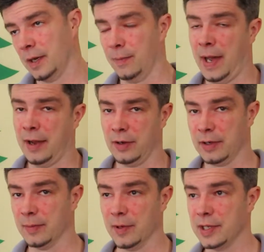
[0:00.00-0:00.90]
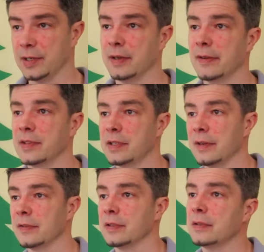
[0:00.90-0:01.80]
My hookup ratio never
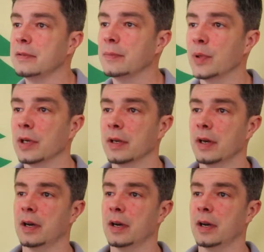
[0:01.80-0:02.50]
suffers, but